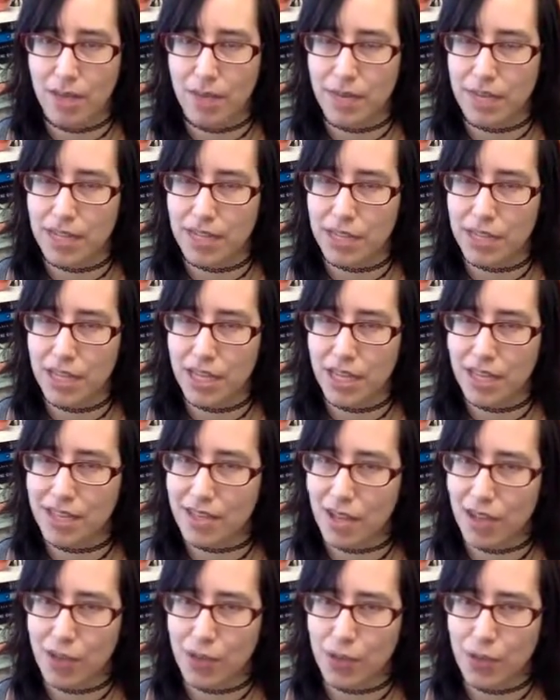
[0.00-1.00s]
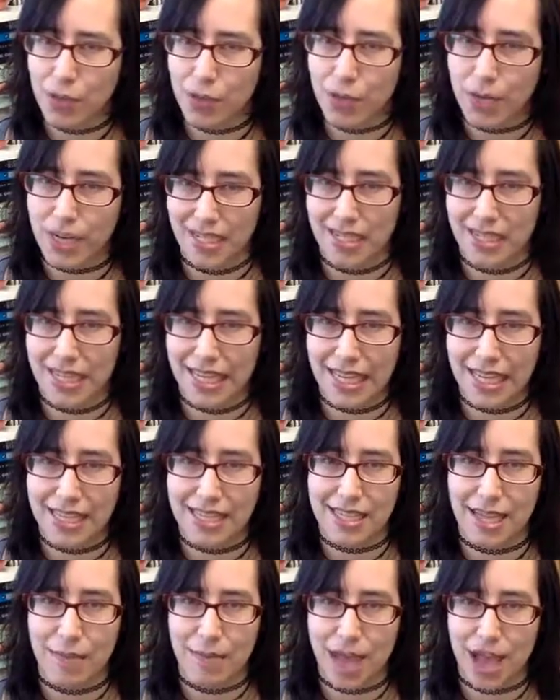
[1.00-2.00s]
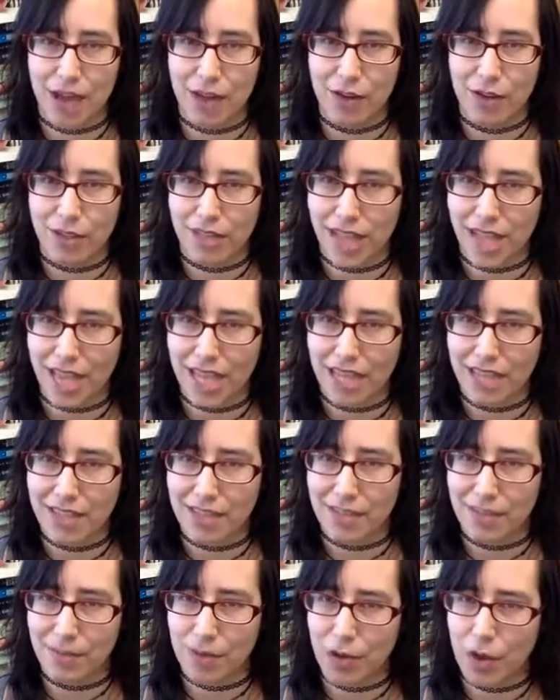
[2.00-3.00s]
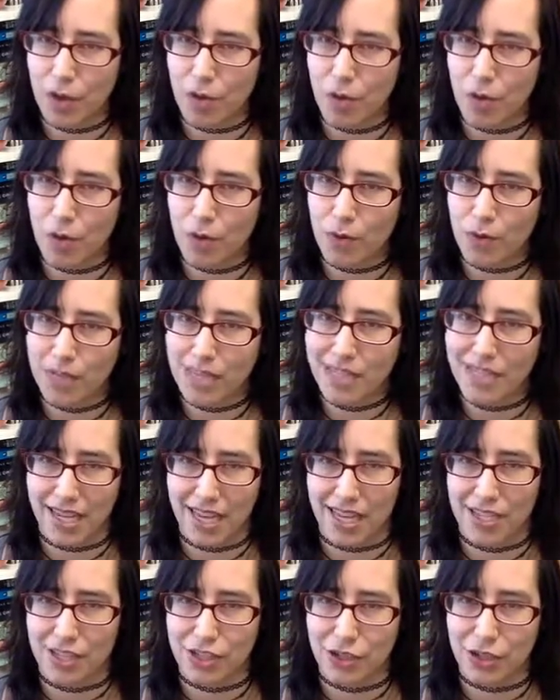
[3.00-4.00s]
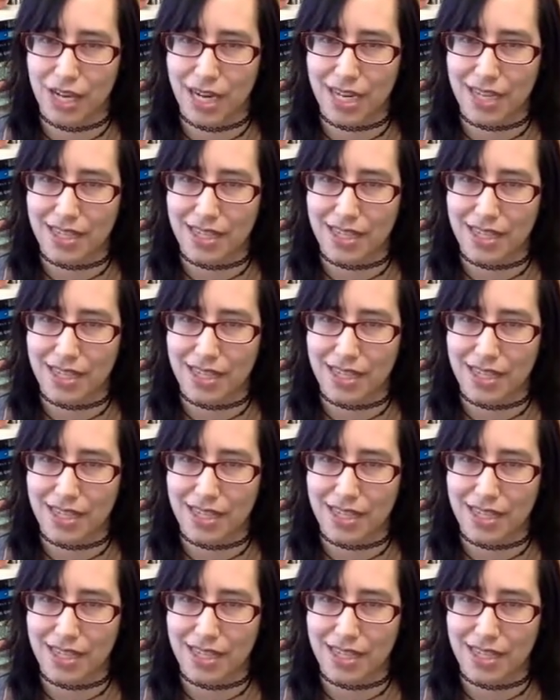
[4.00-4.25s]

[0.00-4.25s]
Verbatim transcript: but she has also written things about like, you know, more recent history.